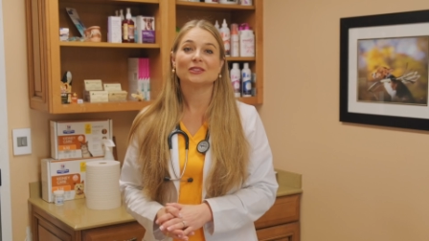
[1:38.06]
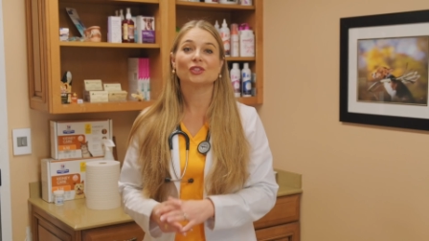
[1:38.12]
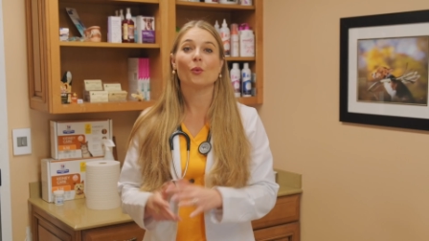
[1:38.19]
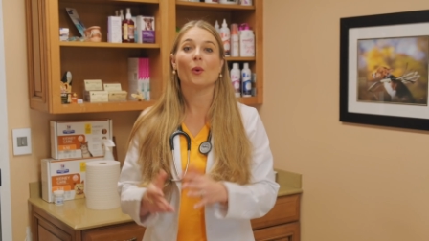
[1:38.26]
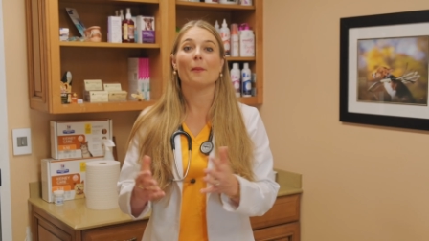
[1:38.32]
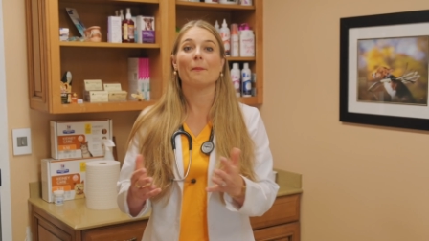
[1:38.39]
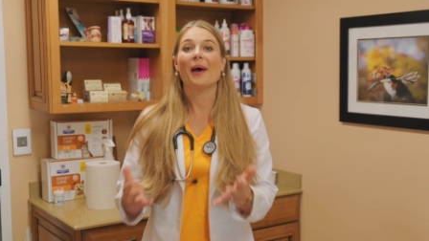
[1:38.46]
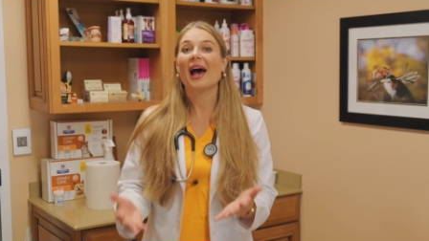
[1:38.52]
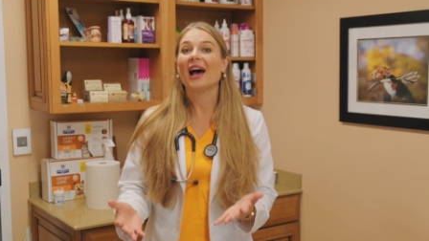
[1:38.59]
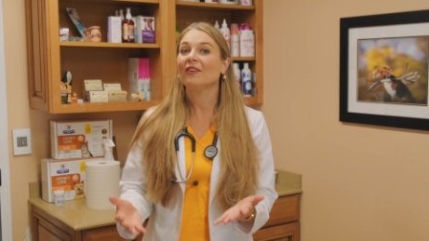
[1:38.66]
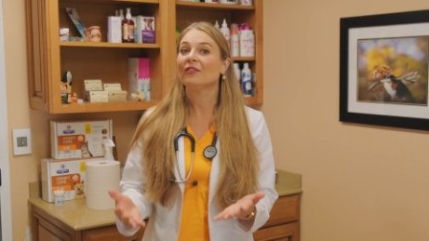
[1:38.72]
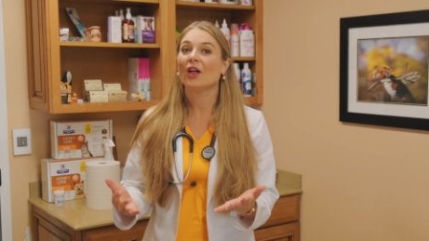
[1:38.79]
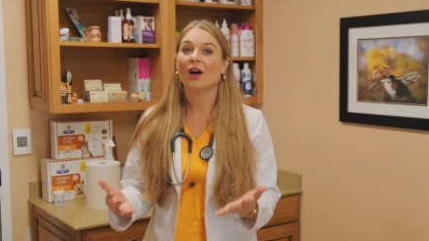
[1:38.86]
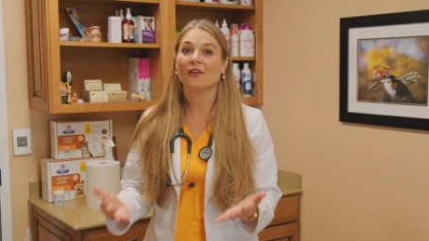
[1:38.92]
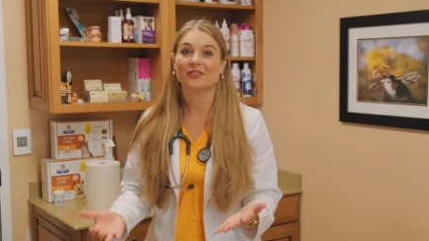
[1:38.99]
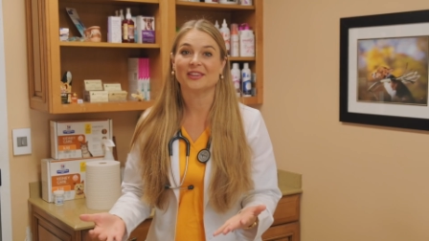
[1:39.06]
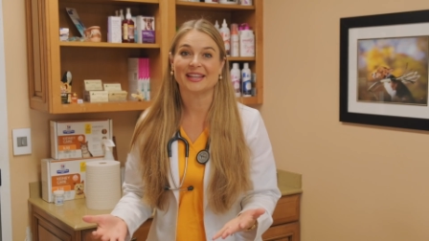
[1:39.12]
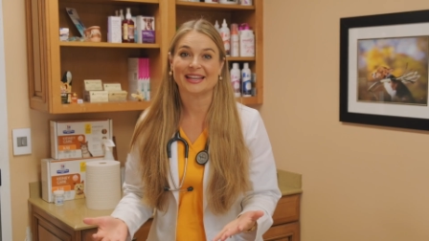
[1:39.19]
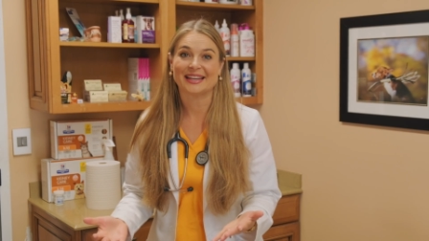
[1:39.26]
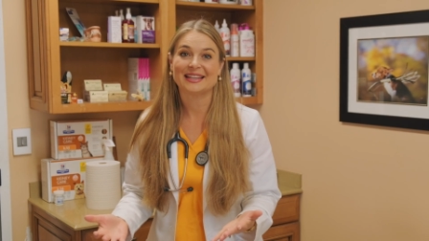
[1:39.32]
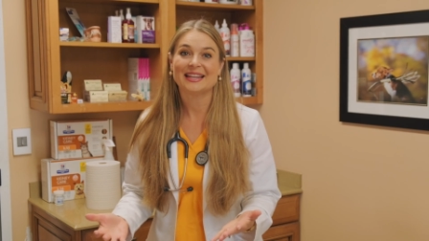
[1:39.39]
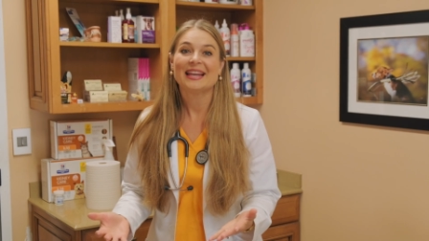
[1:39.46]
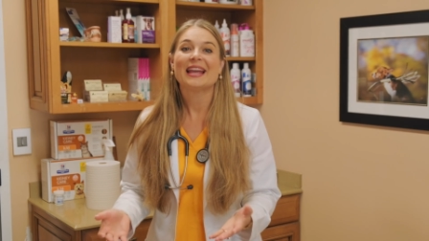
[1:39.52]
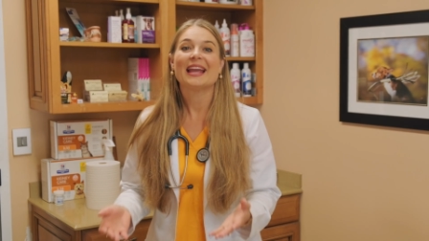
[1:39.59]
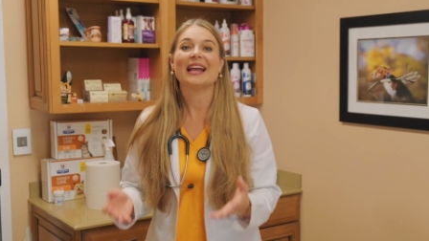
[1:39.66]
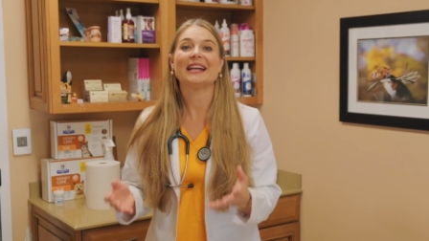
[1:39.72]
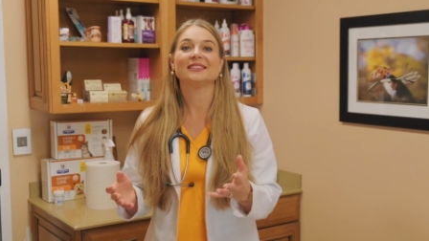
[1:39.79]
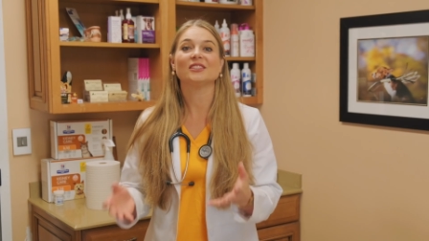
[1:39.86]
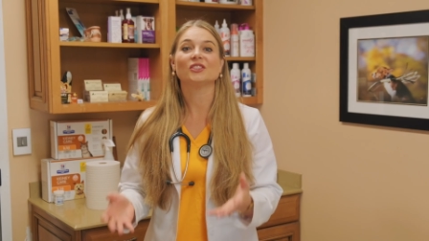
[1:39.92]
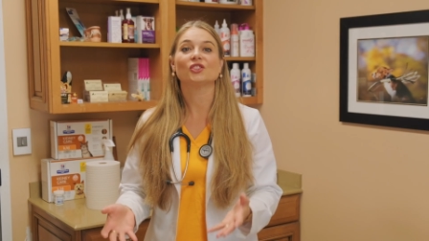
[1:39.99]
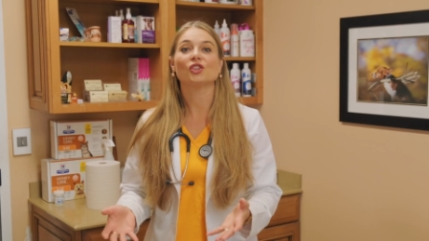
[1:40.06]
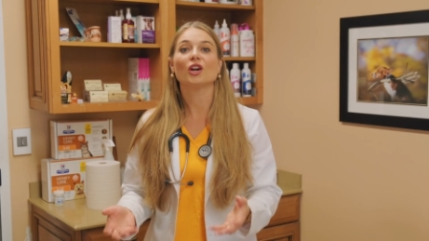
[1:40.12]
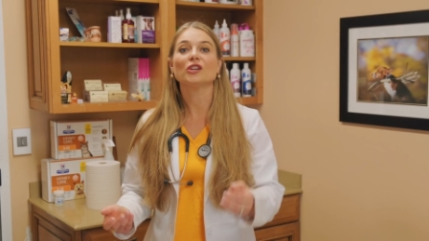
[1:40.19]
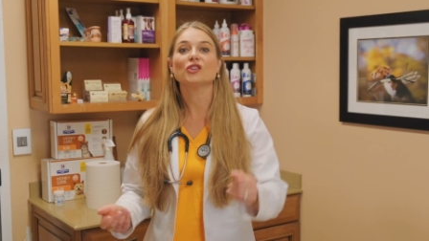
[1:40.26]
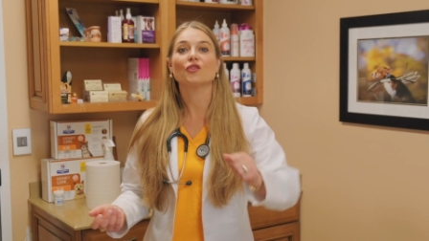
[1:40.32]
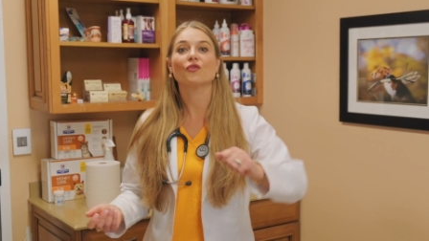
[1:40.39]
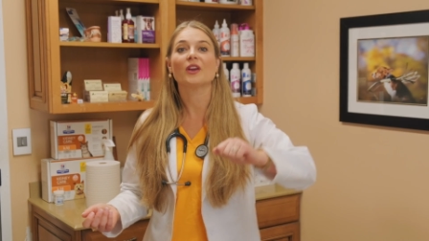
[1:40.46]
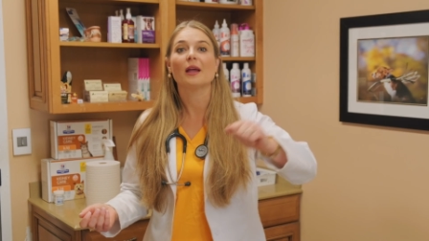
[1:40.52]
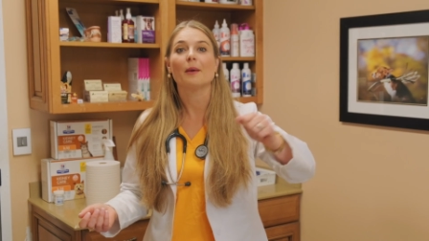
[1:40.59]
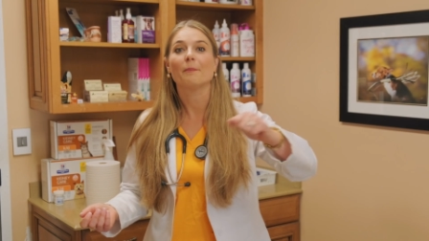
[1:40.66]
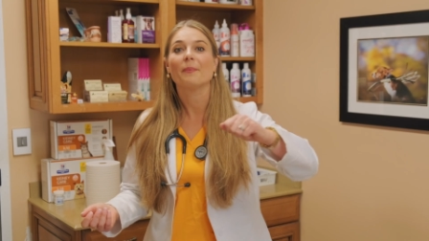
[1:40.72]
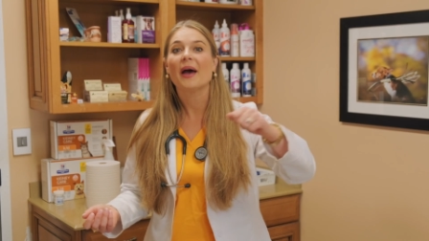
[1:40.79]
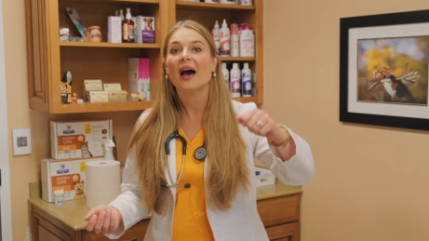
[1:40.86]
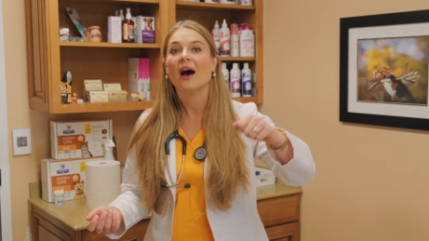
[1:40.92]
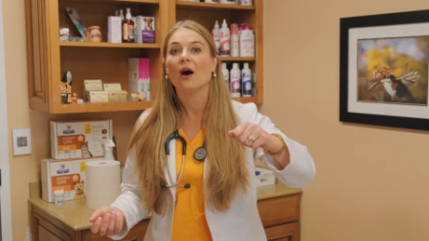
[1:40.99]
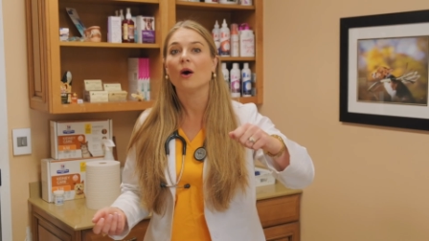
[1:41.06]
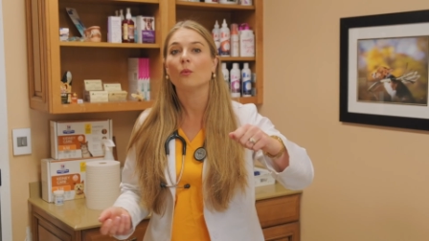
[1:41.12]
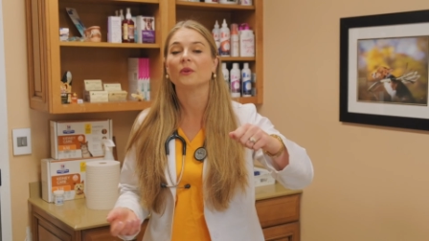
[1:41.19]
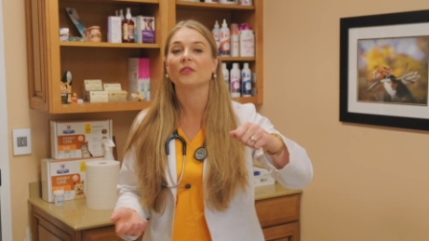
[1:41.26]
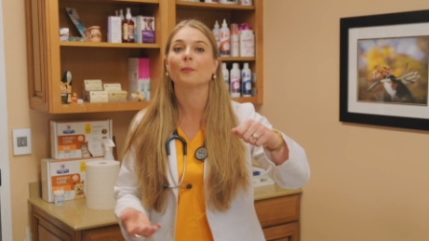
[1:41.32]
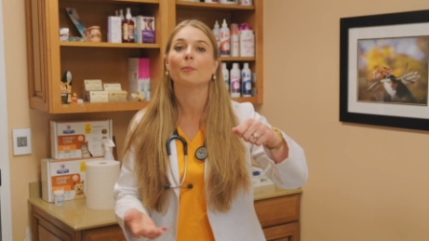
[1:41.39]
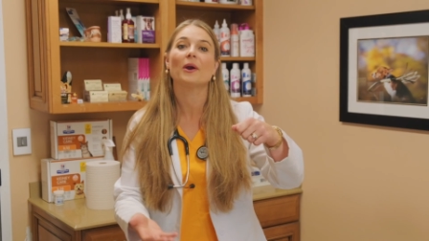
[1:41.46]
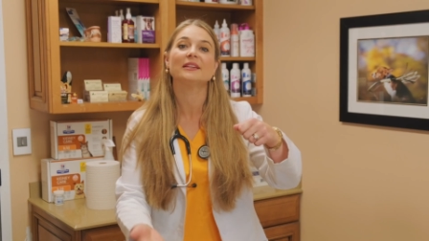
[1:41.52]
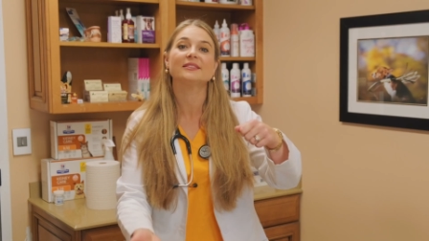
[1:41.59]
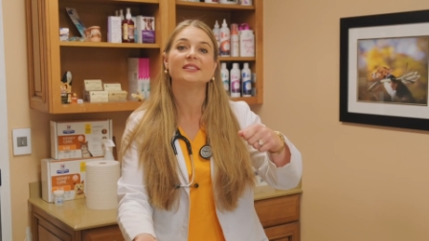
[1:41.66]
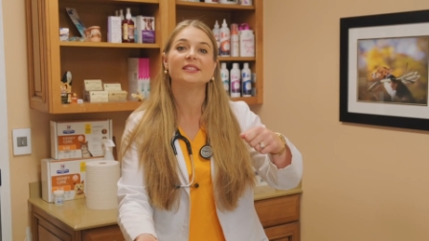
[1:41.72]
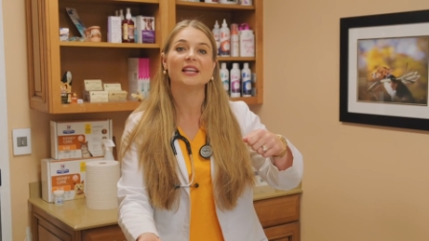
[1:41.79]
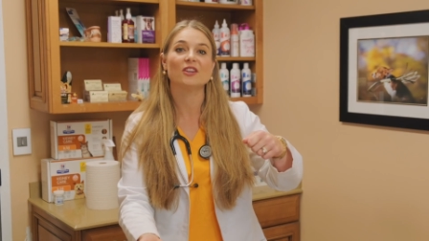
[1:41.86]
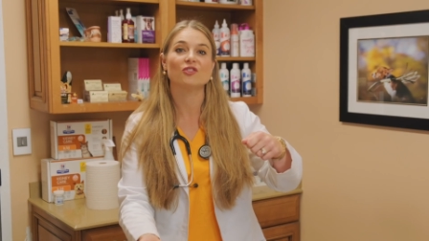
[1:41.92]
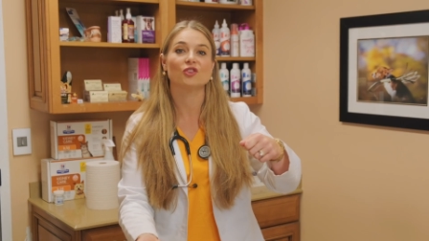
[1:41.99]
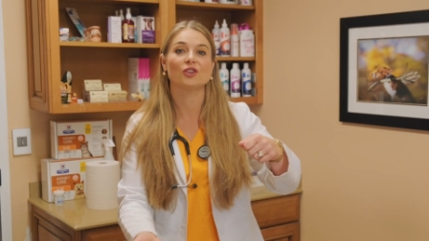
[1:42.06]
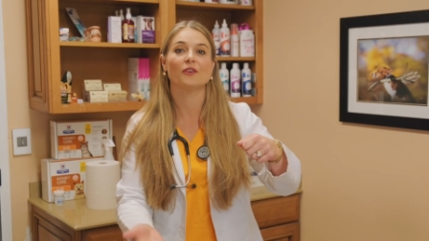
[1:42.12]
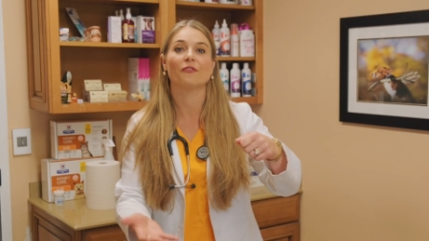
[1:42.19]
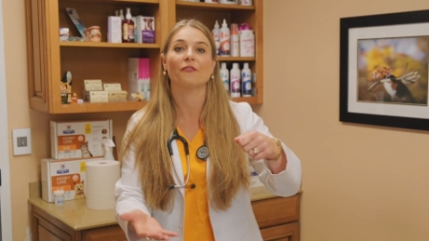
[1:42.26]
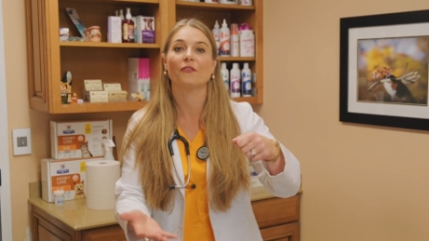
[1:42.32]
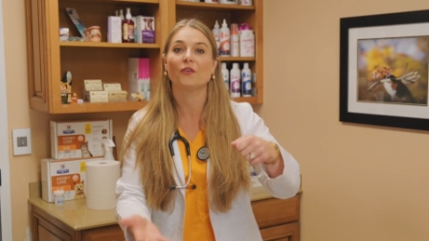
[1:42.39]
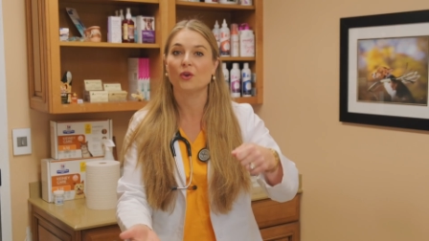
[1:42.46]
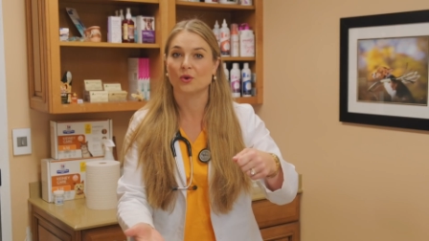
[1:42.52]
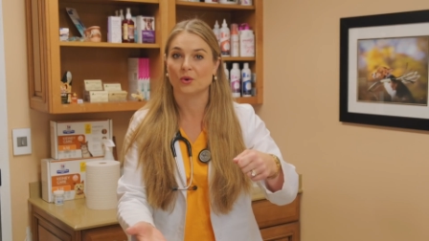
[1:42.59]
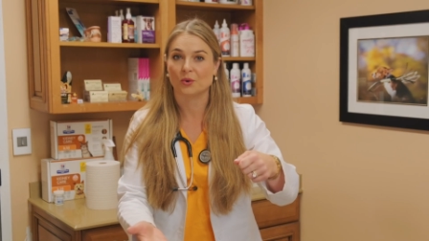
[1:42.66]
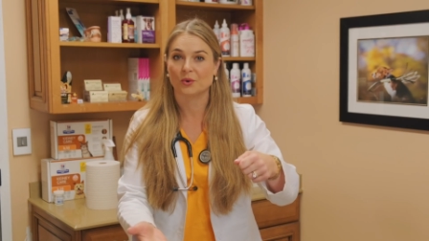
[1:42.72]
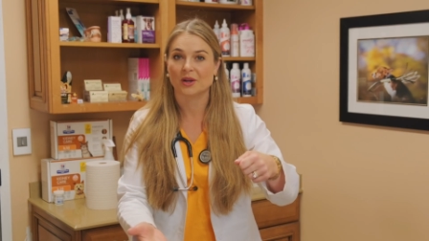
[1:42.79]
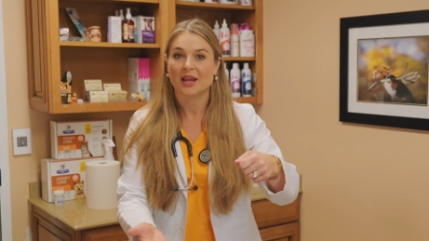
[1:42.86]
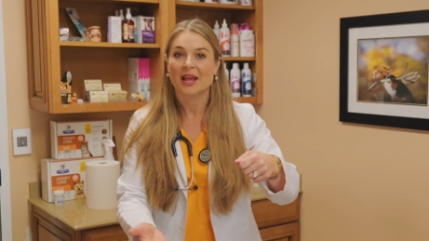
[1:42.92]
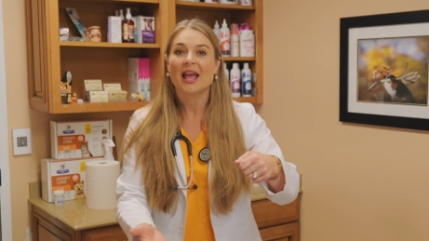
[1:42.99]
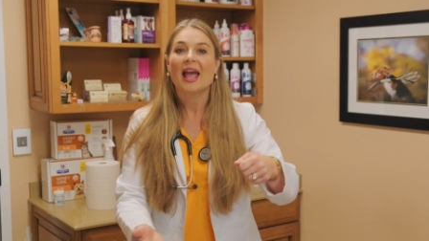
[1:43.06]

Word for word: So what Pavlov did is he started to ring a bell with the presentation of food.